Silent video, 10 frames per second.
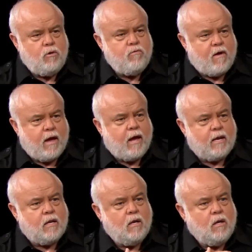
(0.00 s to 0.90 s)
you've
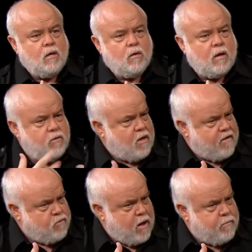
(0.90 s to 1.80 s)
had,
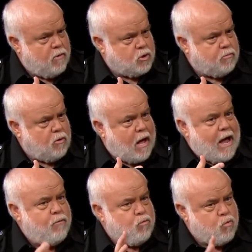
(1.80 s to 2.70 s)
have you had multiple?
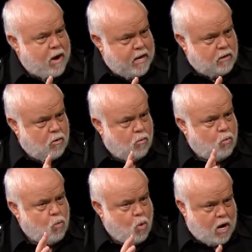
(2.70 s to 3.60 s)
I read
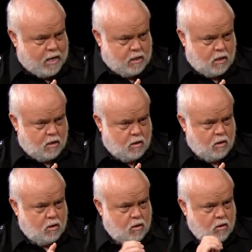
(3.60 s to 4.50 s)
one. They
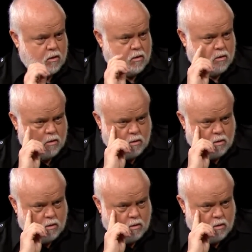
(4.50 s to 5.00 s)
continued